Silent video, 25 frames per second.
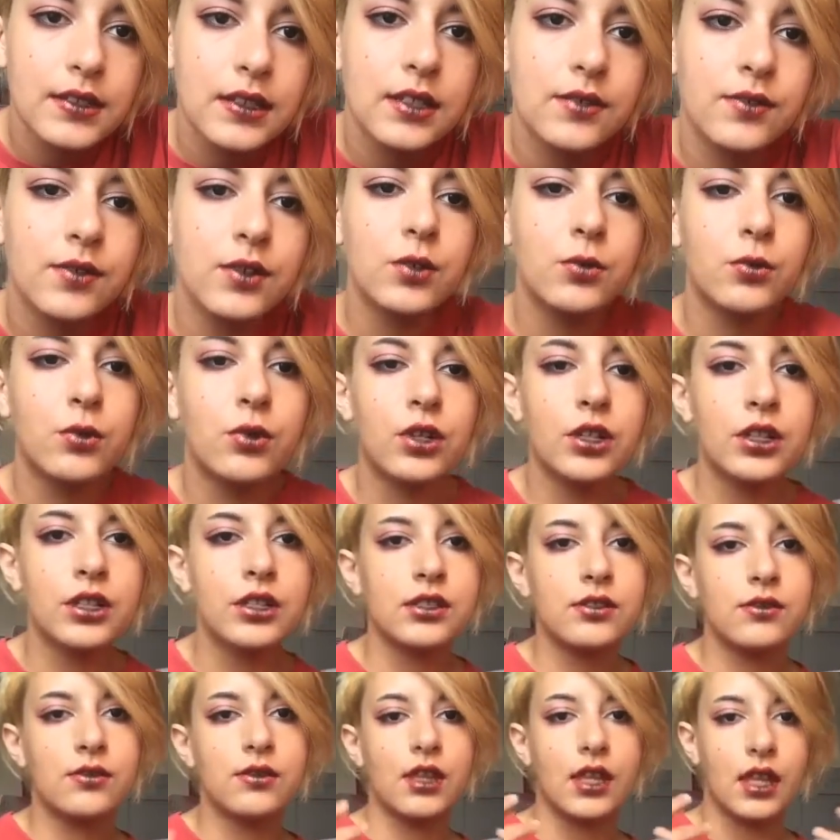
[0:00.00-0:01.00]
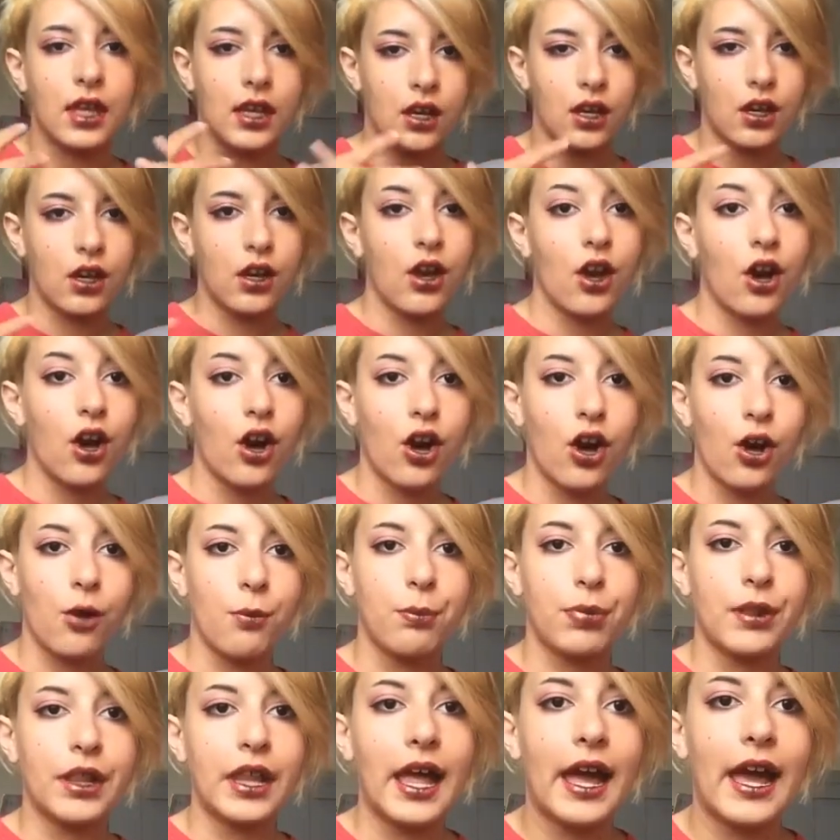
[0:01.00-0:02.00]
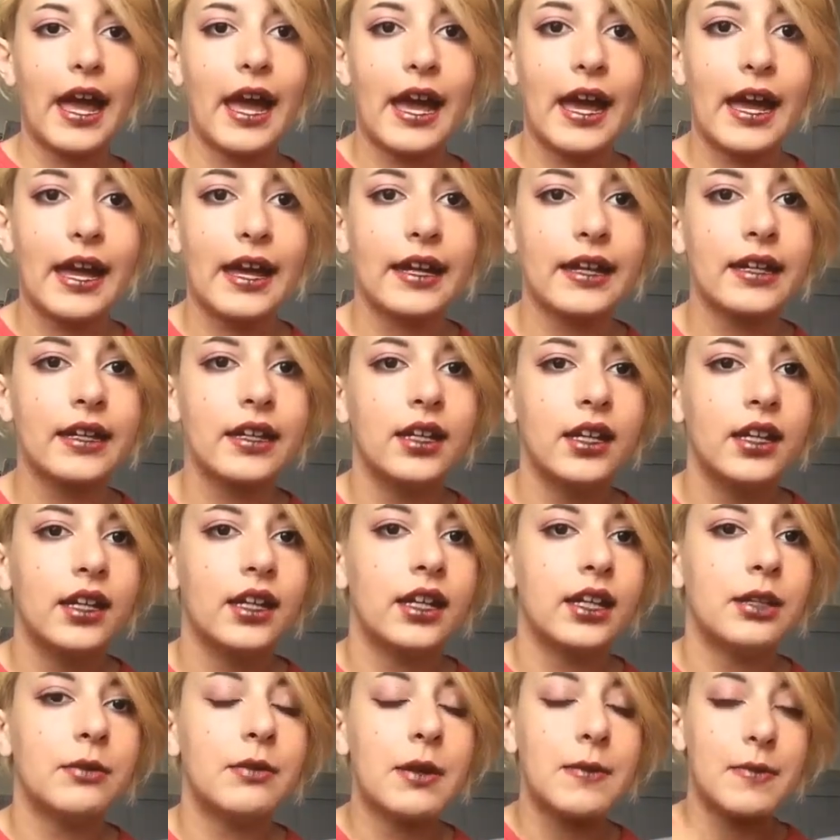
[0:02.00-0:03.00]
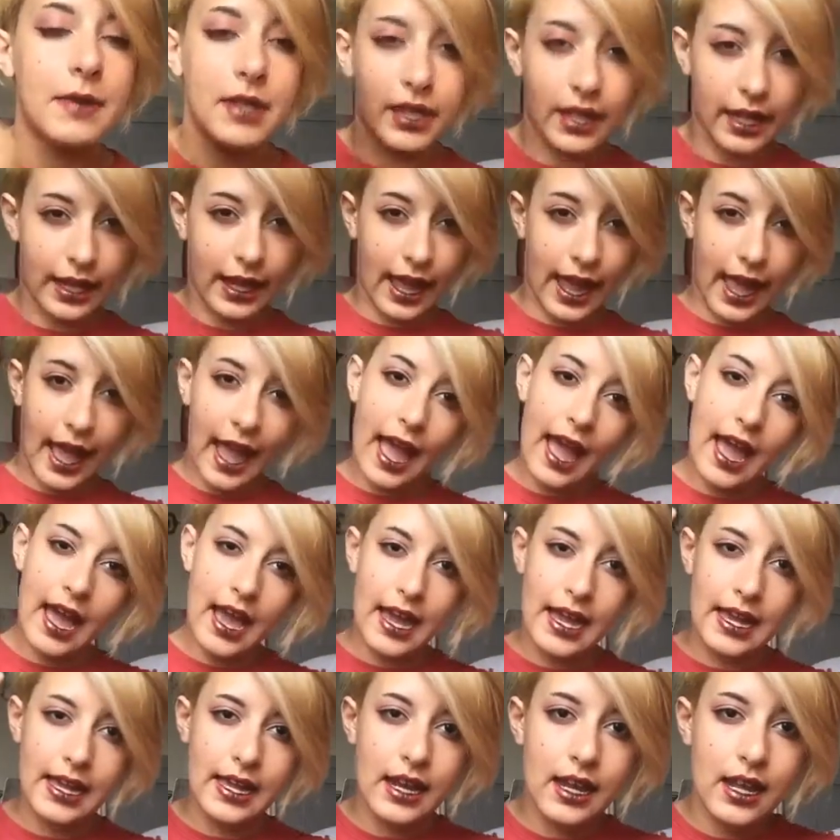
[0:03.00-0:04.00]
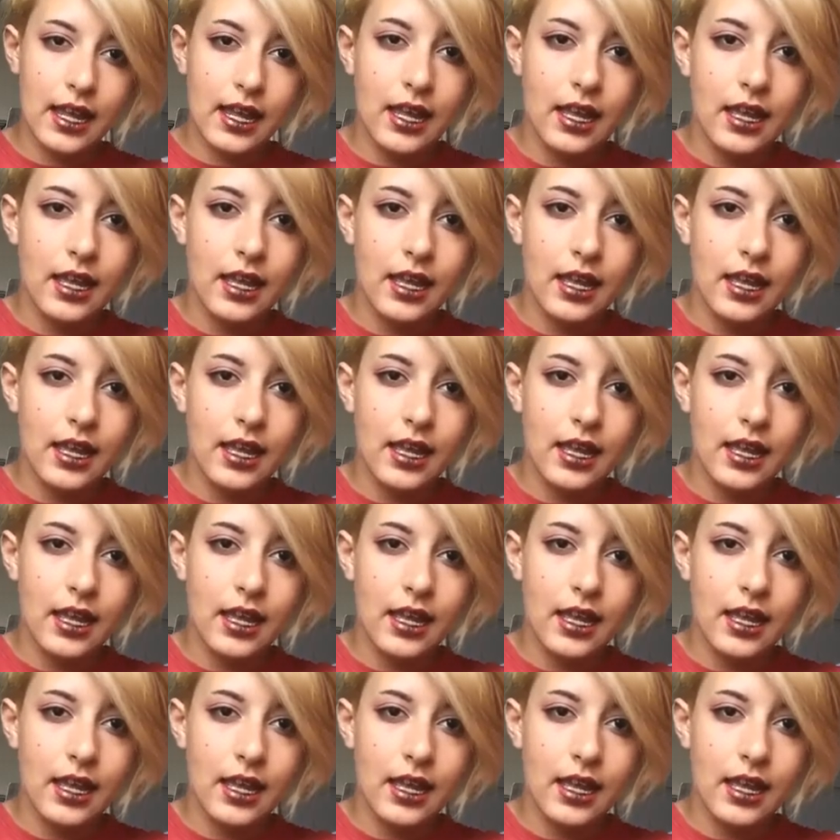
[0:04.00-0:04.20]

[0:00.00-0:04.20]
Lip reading: If you wore this with like all black and maybe like a hat,